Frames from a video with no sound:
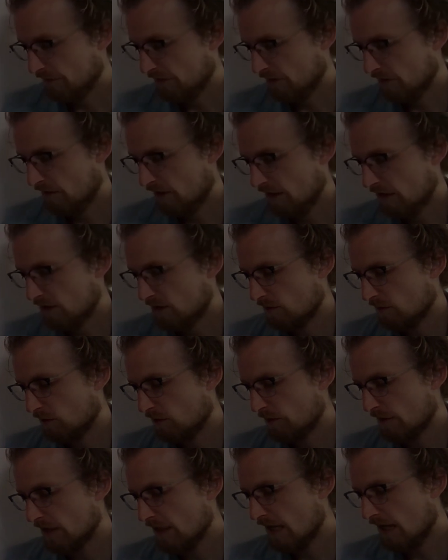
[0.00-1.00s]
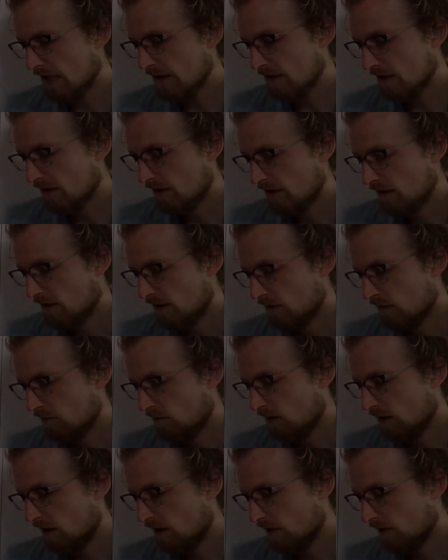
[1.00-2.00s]
right? So what do we get?
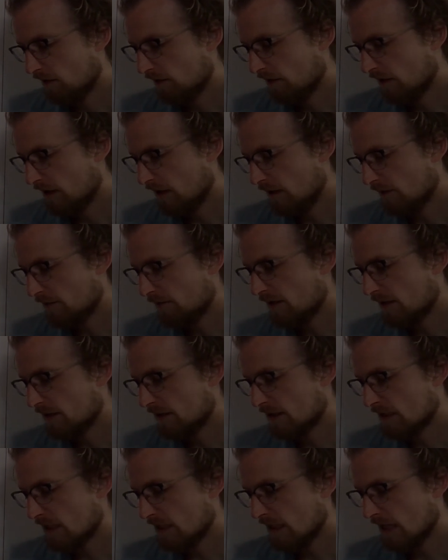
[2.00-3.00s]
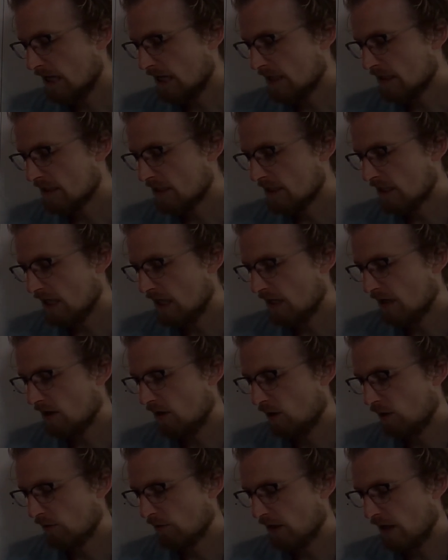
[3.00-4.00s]
Well, if this is the case, then
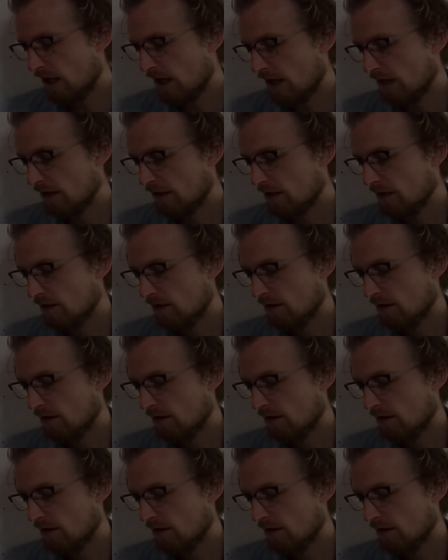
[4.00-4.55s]
overhead